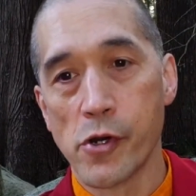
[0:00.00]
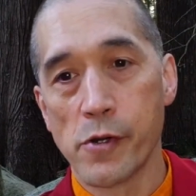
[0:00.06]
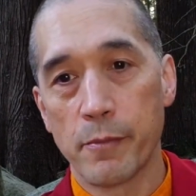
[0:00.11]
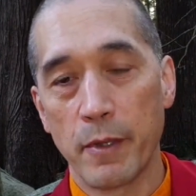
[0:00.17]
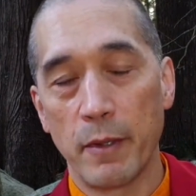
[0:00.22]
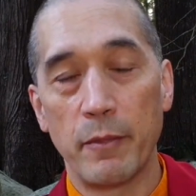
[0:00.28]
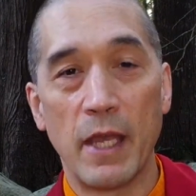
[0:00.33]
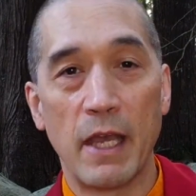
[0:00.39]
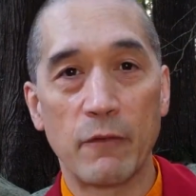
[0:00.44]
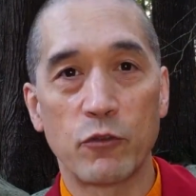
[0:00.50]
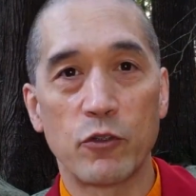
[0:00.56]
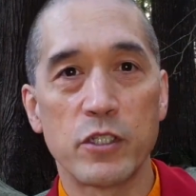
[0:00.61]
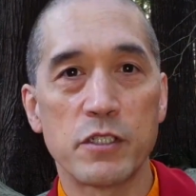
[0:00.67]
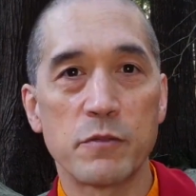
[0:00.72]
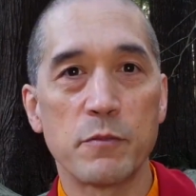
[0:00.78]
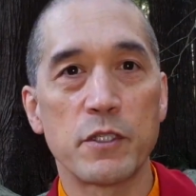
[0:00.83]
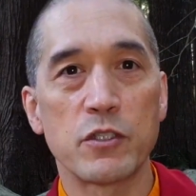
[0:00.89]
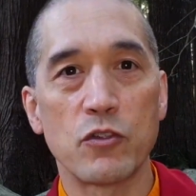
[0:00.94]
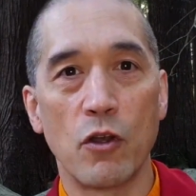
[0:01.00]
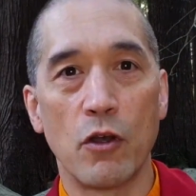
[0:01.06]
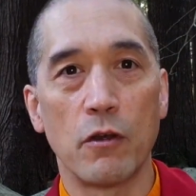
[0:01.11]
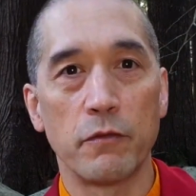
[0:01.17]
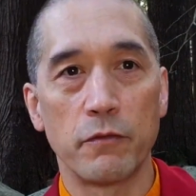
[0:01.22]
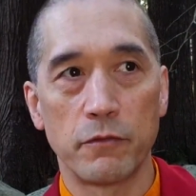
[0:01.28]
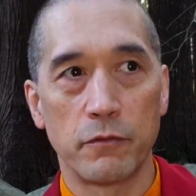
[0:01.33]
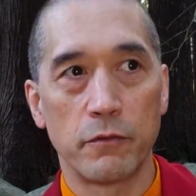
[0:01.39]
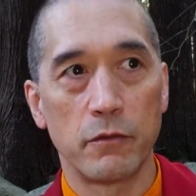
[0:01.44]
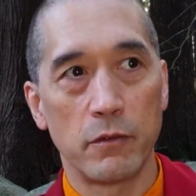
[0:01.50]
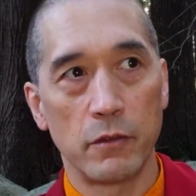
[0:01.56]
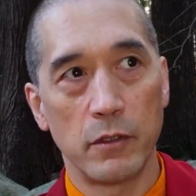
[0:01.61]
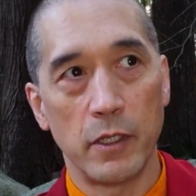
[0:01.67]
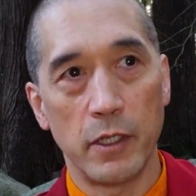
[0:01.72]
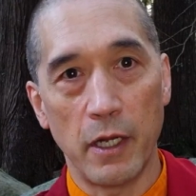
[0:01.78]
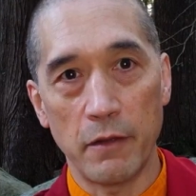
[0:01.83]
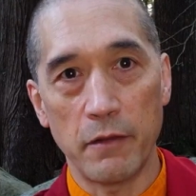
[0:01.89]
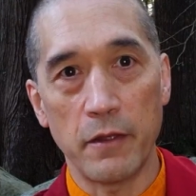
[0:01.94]
Maybe have Christmas off.
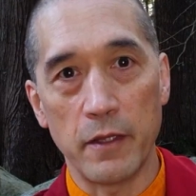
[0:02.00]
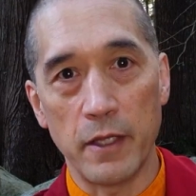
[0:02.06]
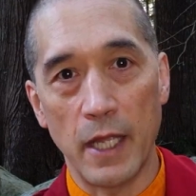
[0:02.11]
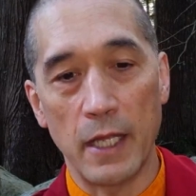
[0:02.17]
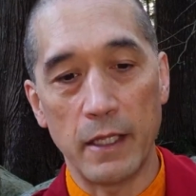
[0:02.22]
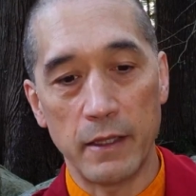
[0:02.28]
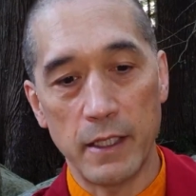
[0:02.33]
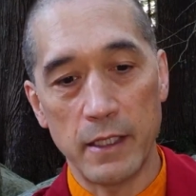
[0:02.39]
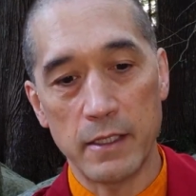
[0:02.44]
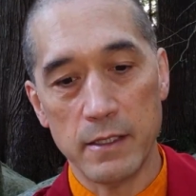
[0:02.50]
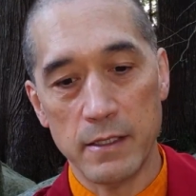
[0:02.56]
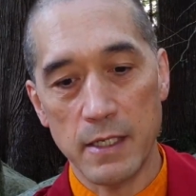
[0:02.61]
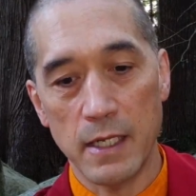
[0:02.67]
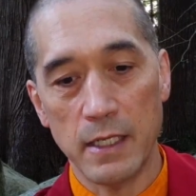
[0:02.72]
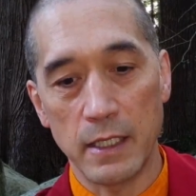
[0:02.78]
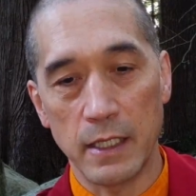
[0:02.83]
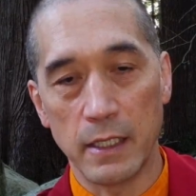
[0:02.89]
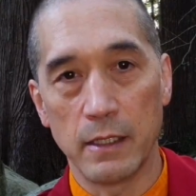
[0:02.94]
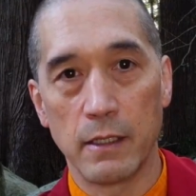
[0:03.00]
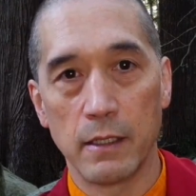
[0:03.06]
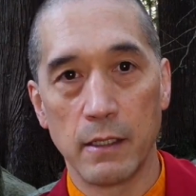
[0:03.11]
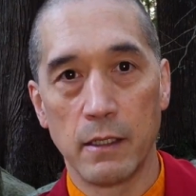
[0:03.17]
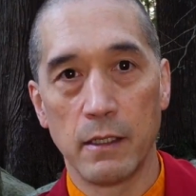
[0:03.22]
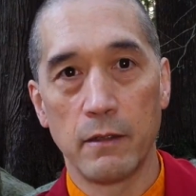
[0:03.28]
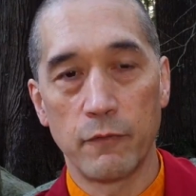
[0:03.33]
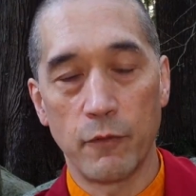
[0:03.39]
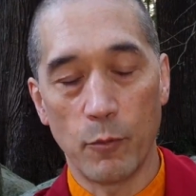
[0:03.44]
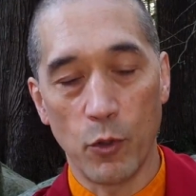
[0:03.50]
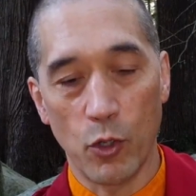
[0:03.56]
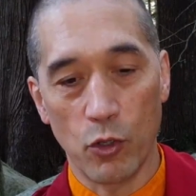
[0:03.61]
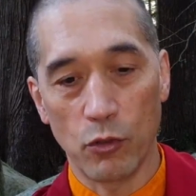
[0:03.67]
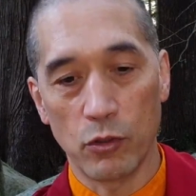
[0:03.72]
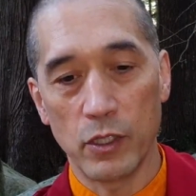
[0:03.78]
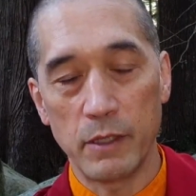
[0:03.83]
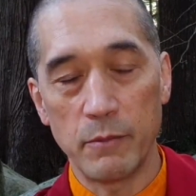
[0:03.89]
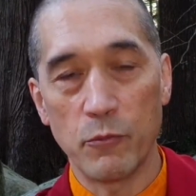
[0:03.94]
And other than that, they study from
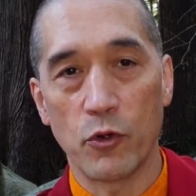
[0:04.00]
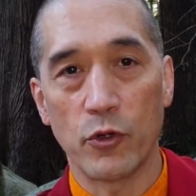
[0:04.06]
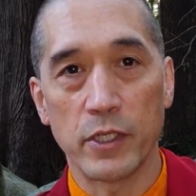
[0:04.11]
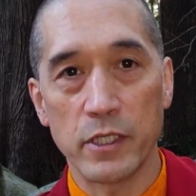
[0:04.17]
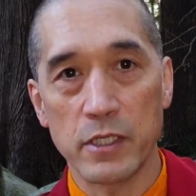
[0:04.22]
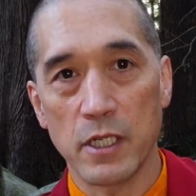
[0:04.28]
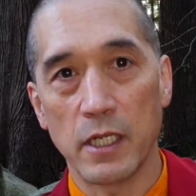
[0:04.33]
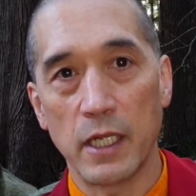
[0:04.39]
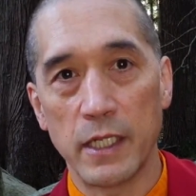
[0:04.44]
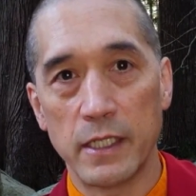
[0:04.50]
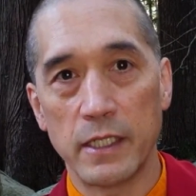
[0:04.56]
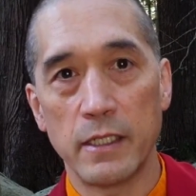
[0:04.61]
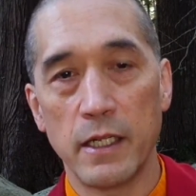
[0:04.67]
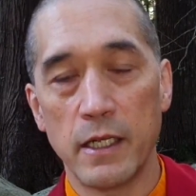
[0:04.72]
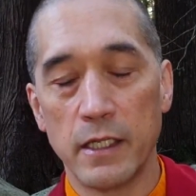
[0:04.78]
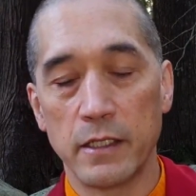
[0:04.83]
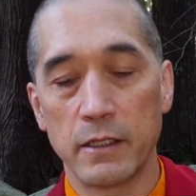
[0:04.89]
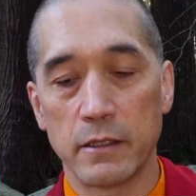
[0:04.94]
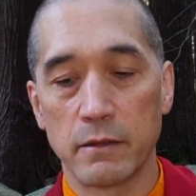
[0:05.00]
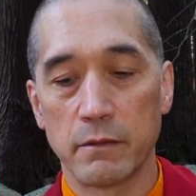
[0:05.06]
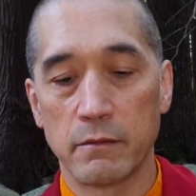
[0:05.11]
early morning to late at night.